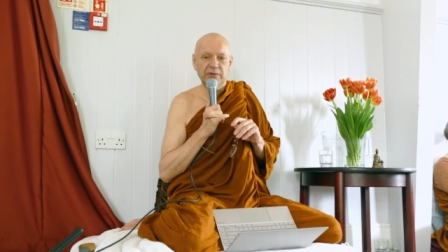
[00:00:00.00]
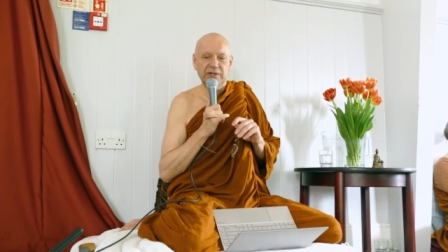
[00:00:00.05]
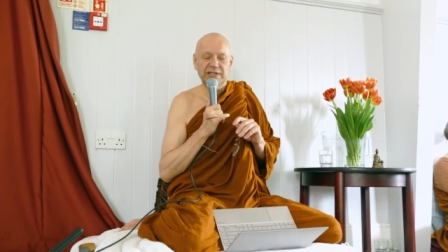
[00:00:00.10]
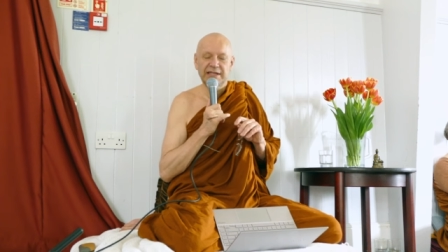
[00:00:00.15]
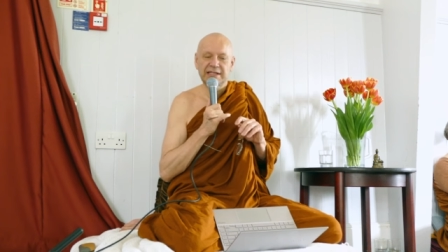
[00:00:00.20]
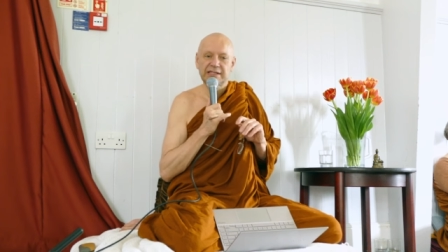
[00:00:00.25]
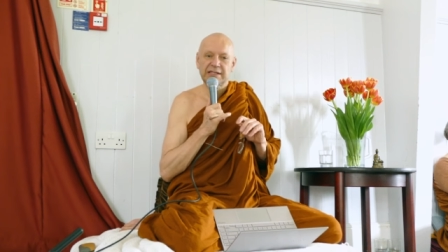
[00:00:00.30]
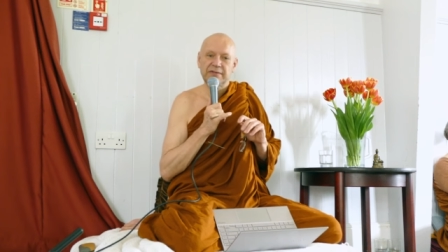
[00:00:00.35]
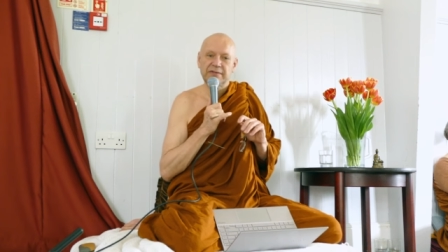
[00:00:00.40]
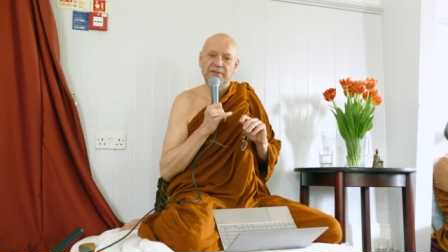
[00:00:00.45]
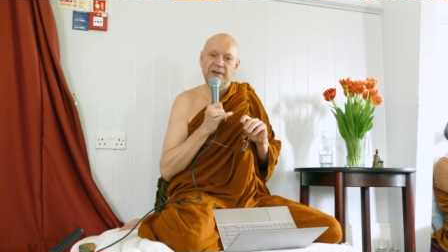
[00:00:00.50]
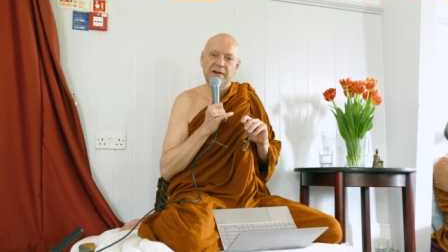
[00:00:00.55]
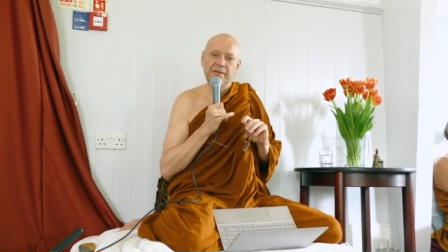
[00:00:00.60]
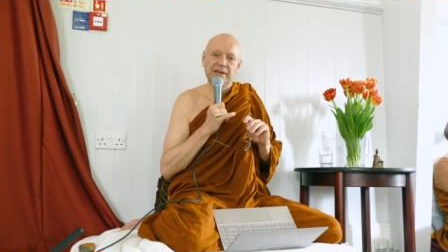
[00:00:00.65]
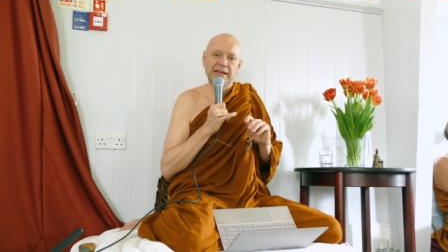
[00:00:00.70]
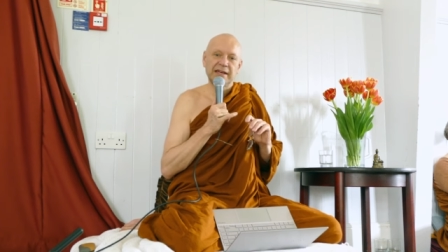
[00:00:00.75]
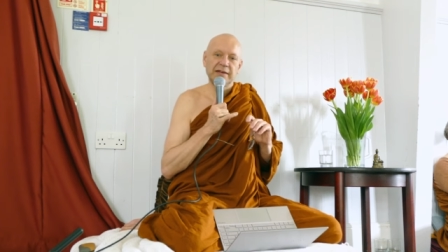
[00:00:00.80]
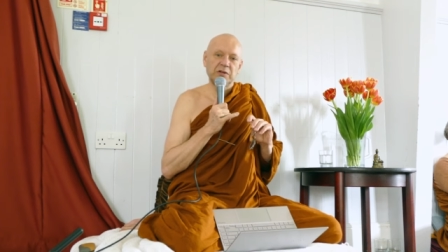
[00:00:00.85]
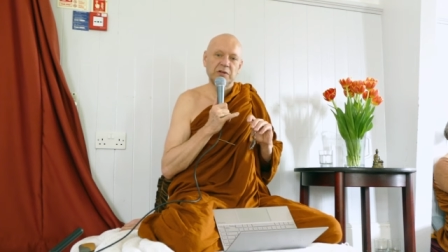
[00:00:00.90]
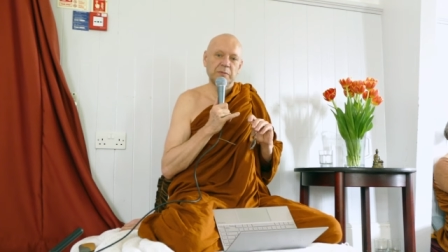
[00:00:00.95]
which is
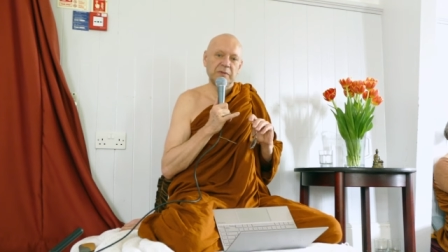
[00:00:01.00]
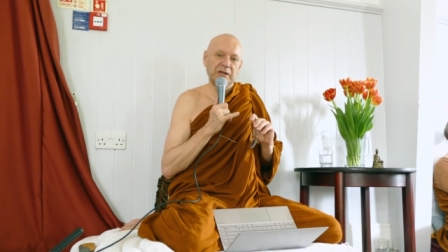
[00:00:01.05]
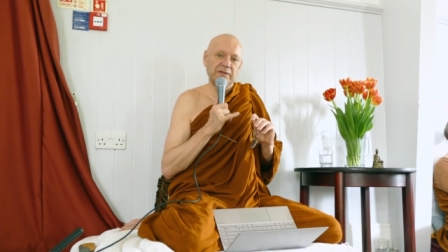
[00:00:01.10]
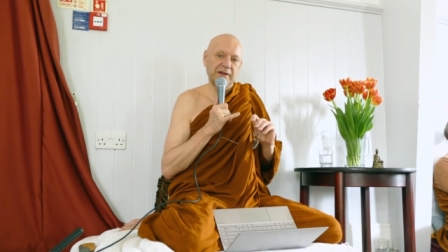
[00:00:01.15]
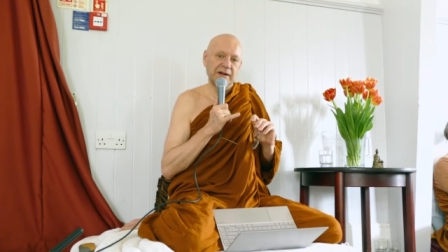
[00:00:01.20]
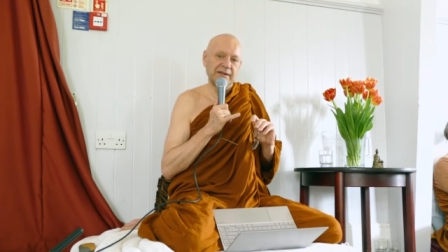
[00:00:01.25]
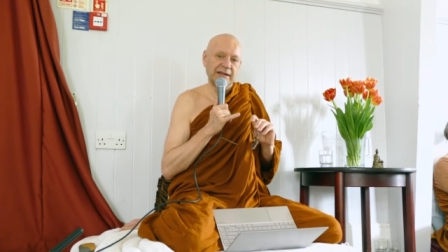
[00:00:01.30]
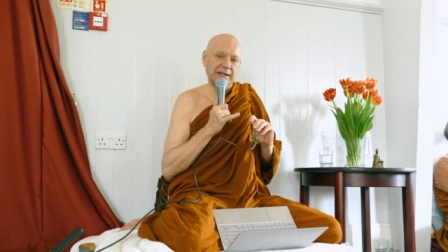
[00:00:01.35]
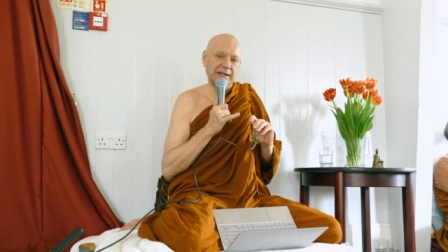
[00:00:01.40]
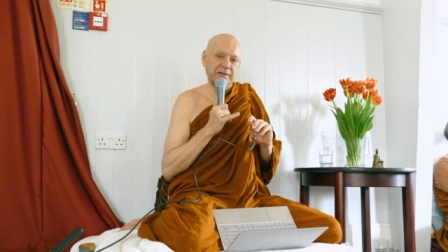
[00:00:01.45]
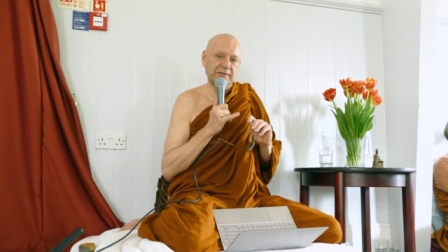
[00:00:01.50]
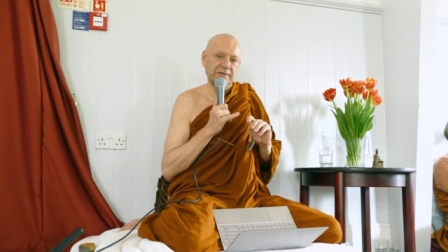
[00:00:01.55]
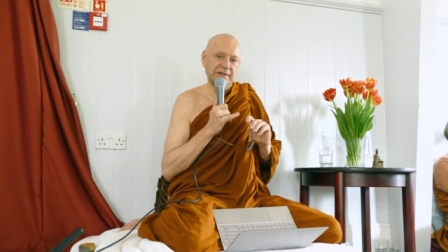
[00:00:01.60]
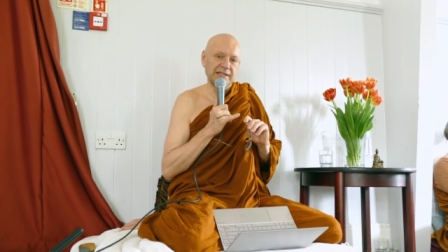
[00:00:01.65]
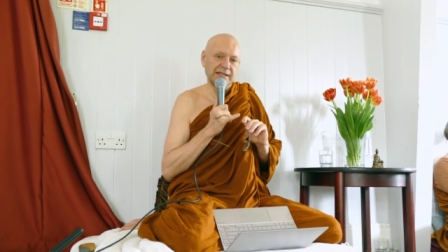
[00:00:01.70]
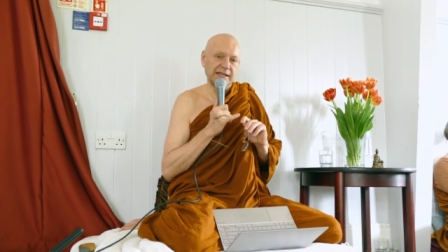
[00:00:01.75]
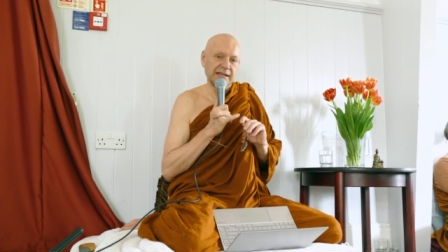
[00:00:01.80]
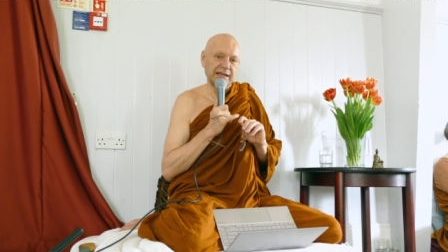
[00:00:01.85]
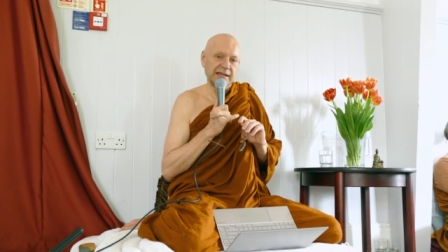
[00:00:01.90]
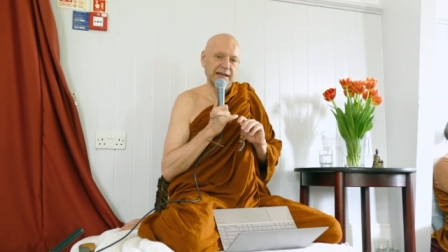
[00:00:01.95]
very, to me, very
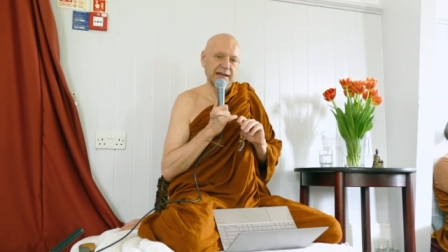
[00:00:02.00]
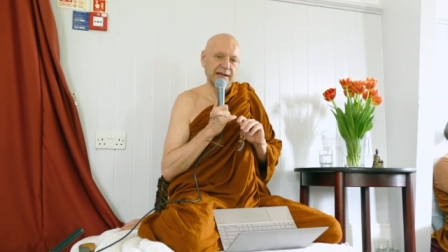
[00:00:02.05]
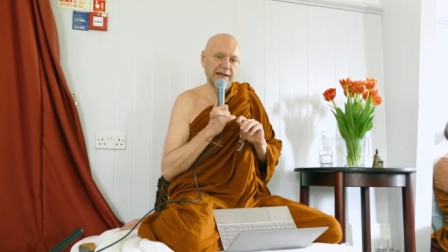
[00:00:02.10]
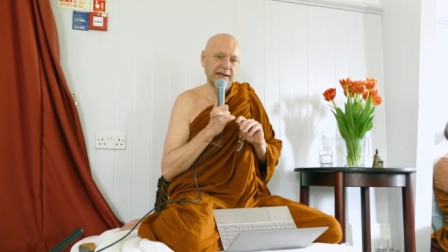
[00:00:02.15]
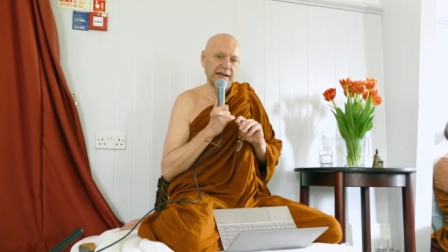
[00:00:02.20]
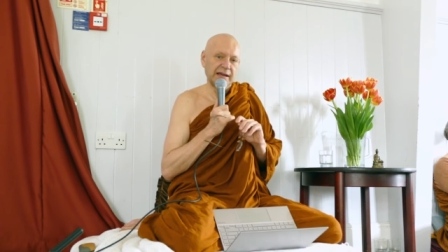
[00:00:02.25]
interesting here.